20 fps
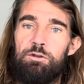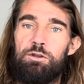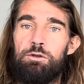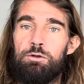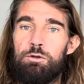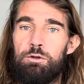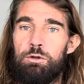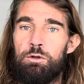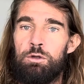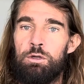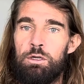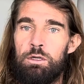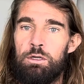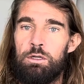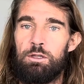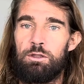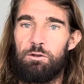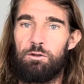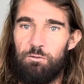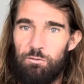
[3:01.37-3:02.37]
you
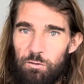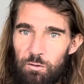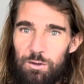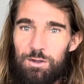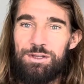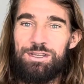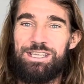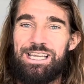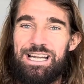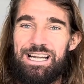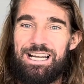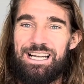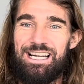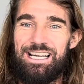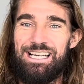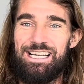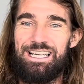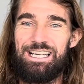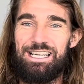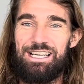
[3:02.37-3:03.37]
the full set,
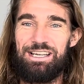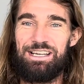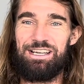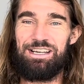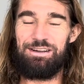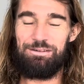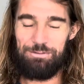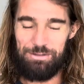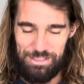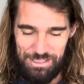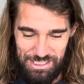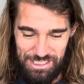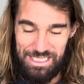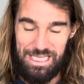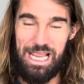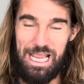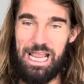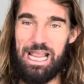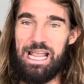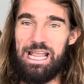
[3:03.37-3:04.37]
which is
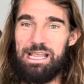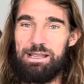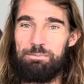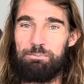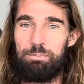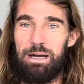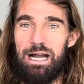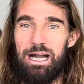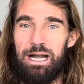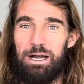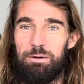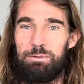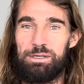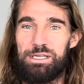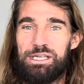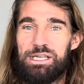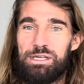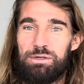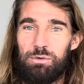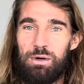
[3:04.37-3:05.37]
the eight pack,
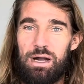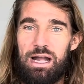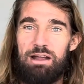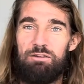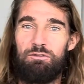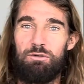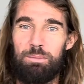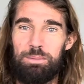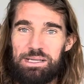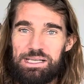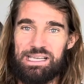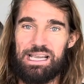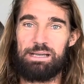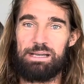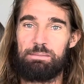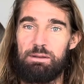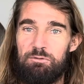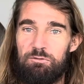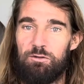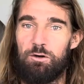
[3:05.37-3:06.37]
which is what everybody's
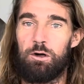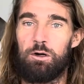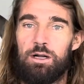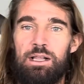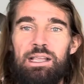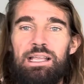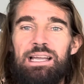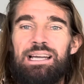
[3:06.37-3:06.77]
aiming for.